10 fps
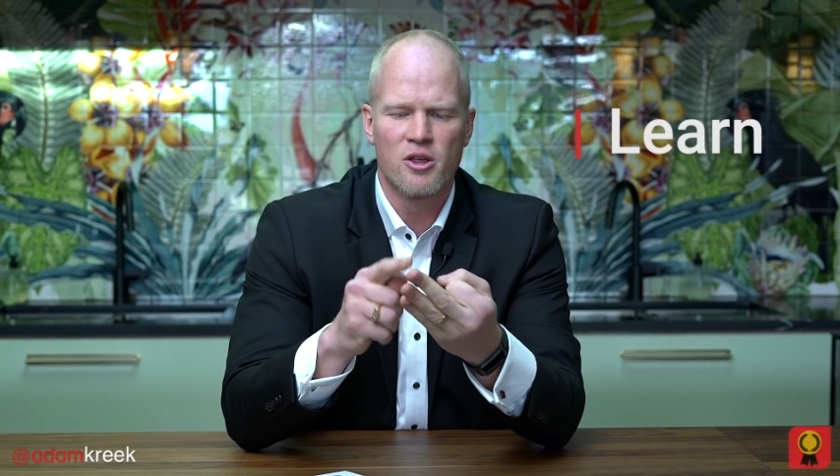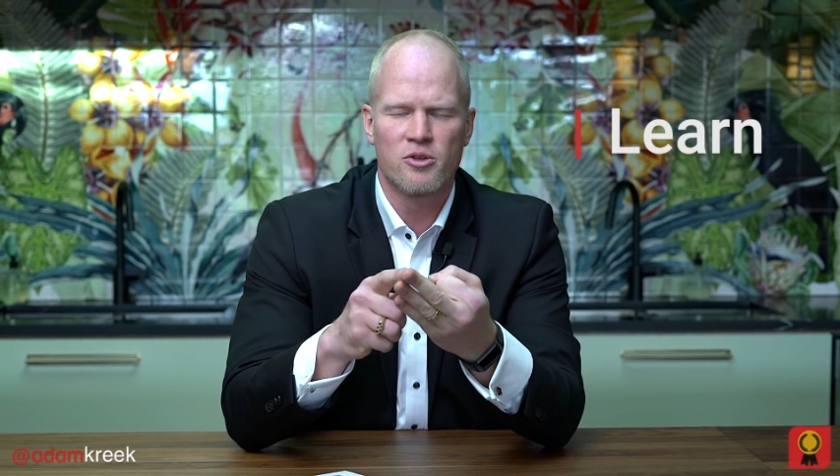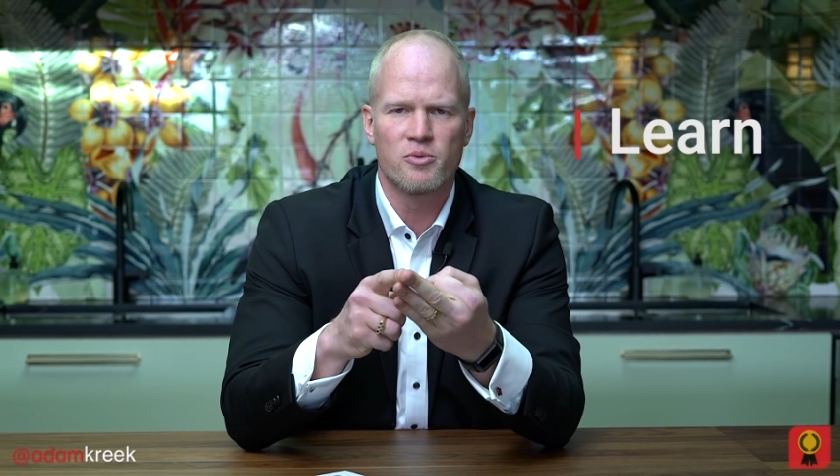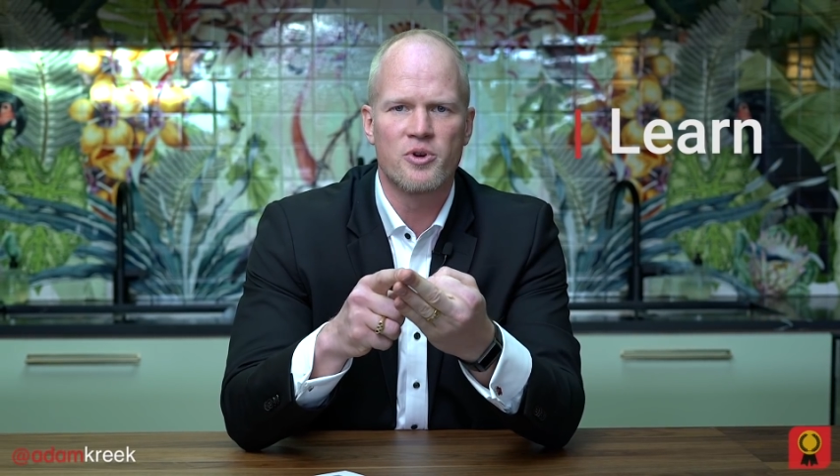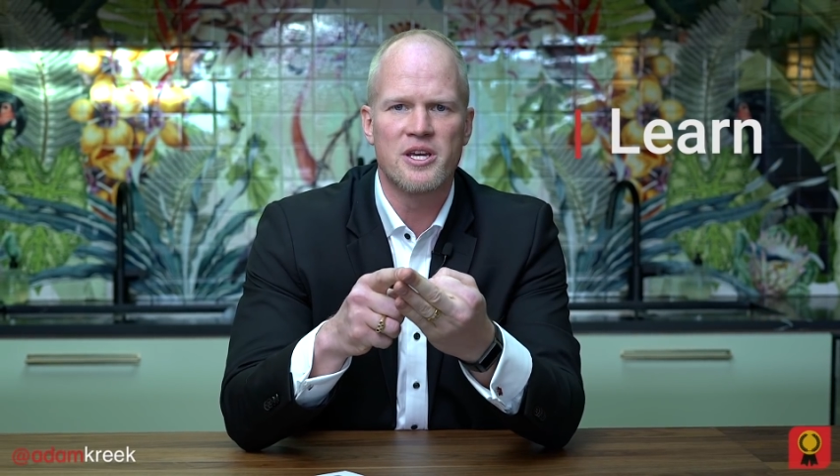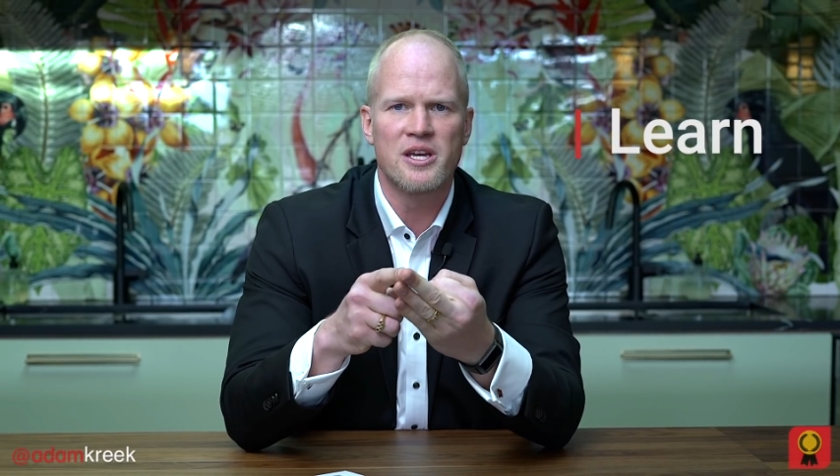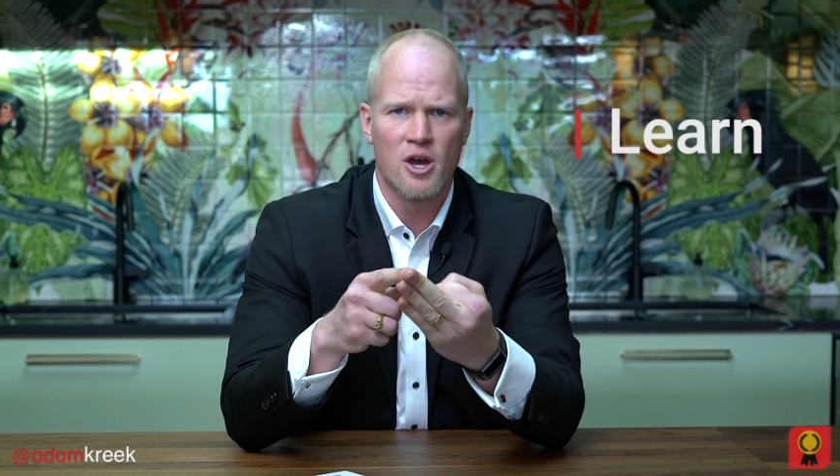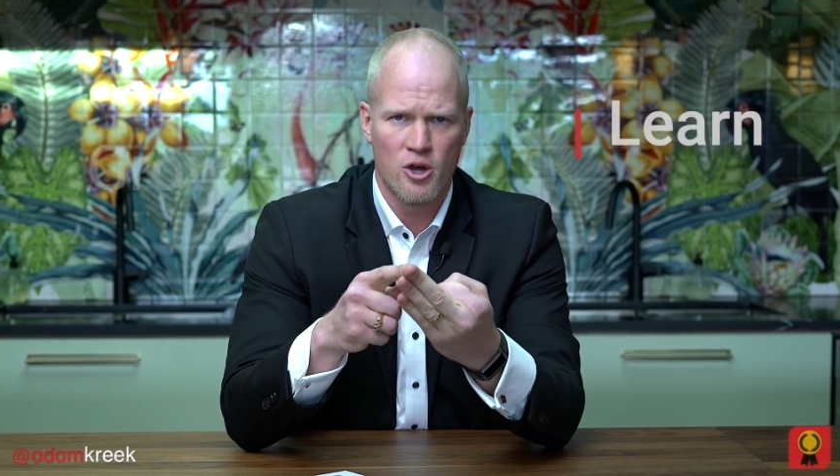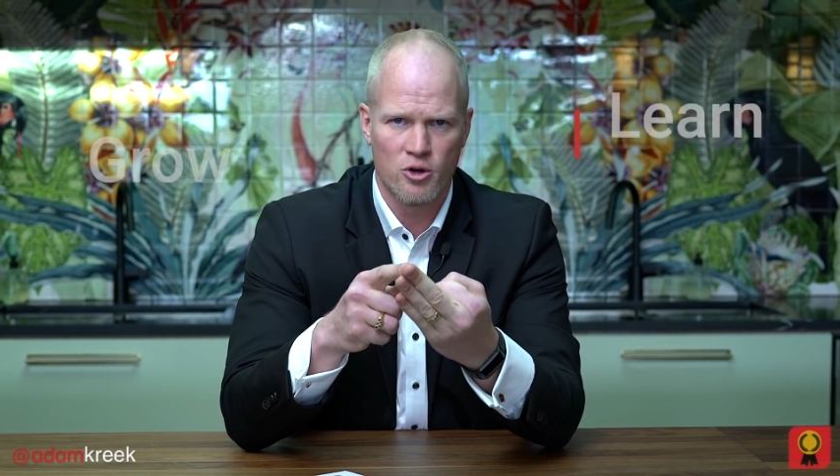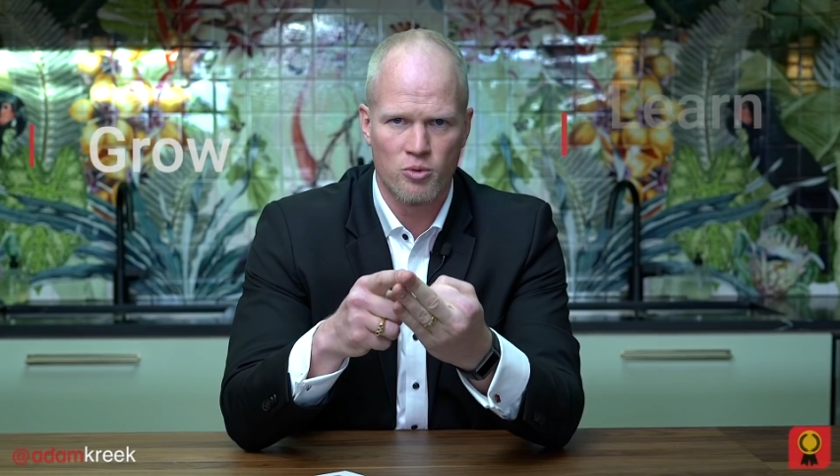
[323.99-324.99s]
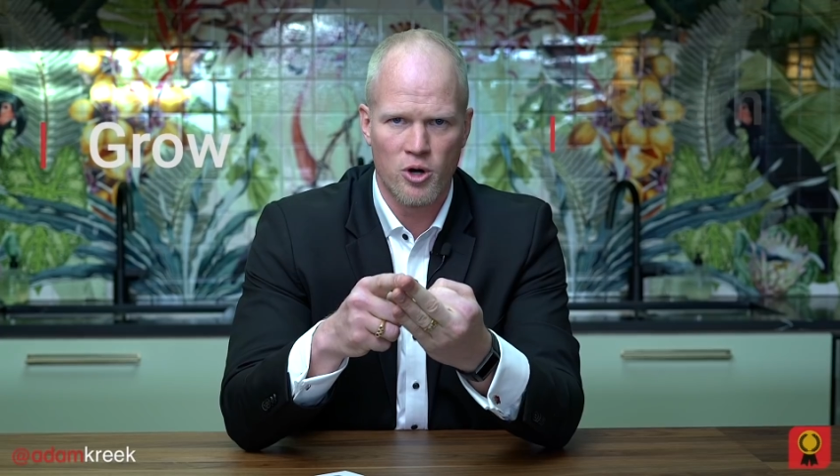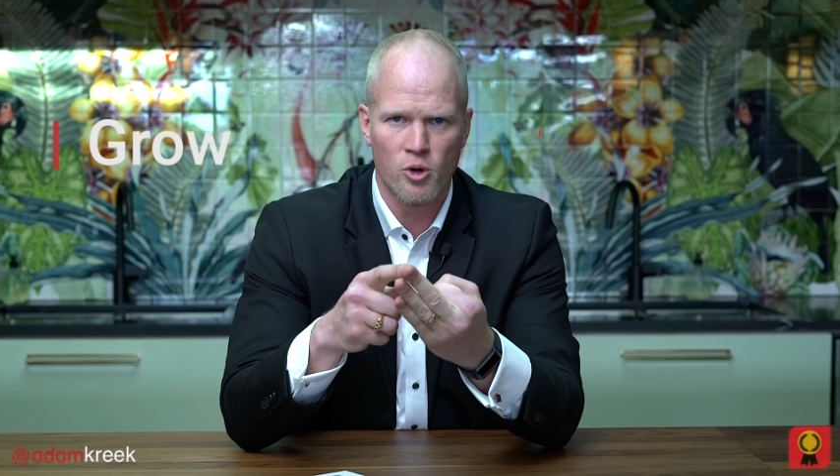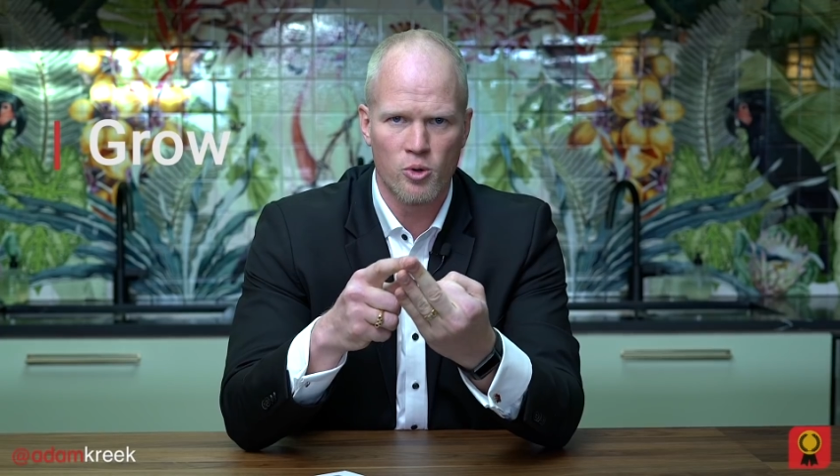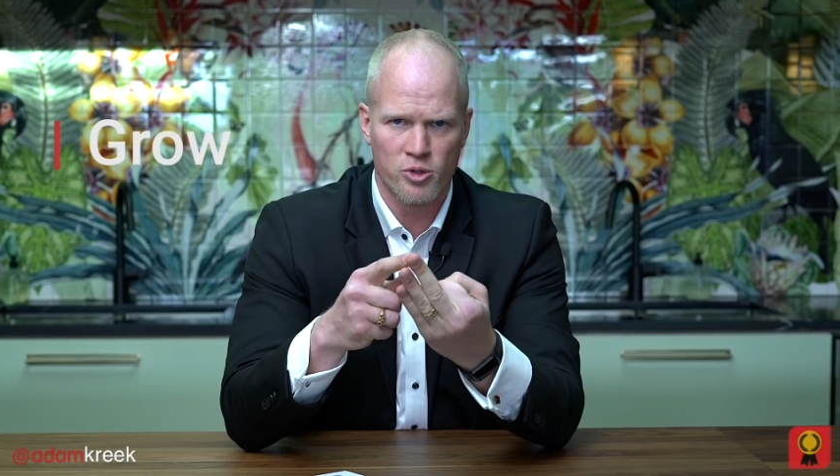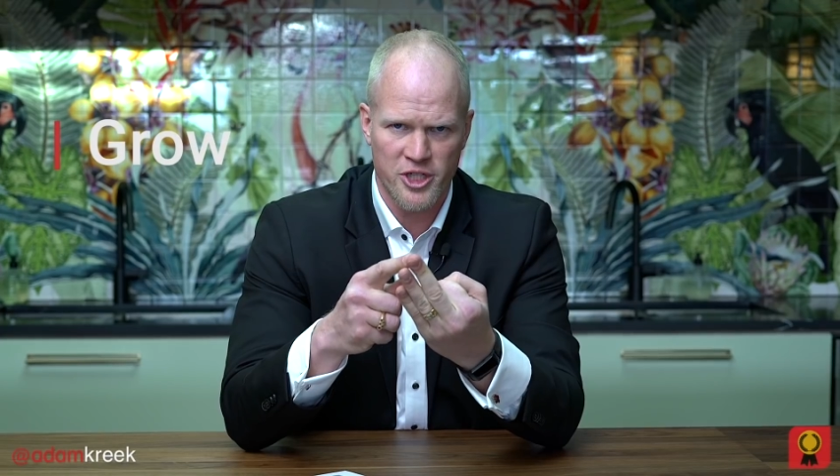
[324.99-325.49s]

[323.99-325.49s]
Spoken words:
3, grow,